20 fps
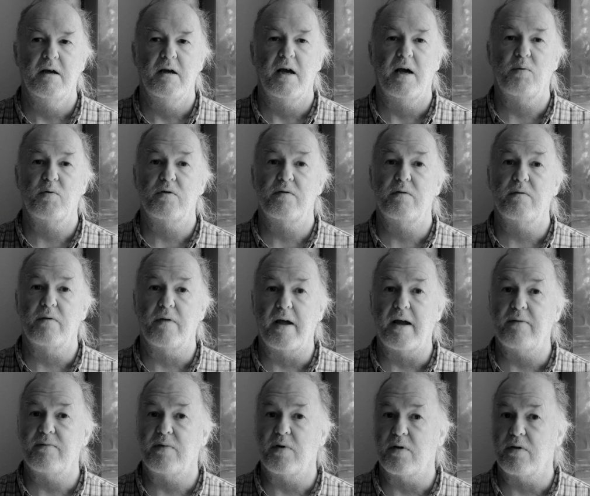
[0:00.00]
I went through
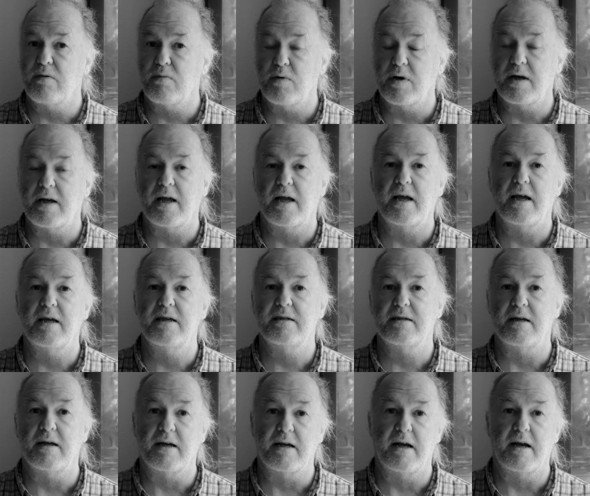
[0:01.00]
that for 3 days,
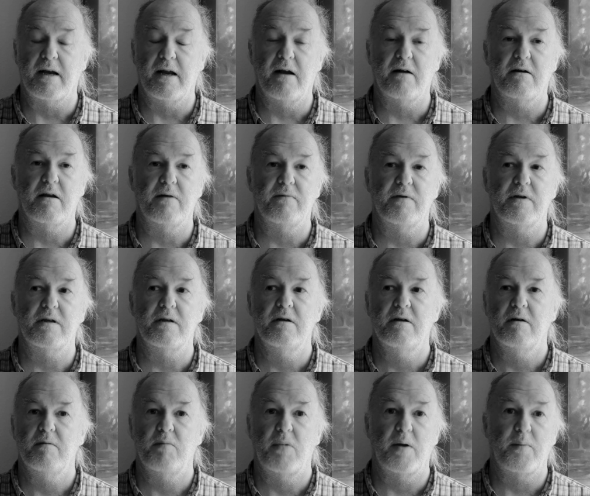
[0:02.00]
and I got out of it
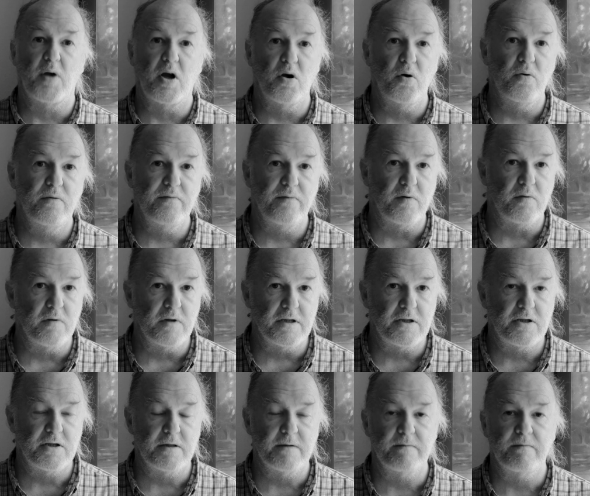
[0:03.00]
by my own
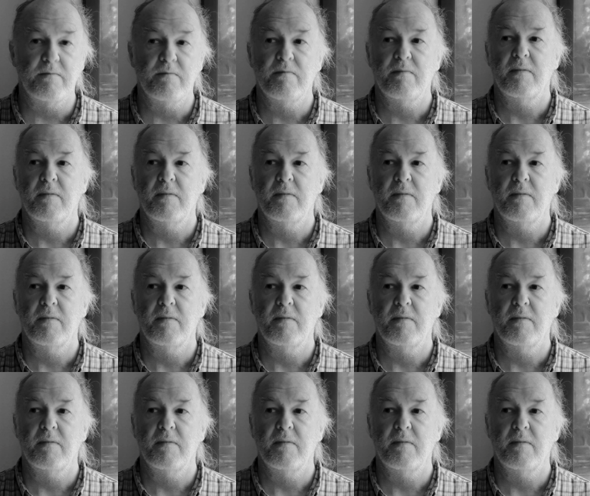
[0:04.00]
volition.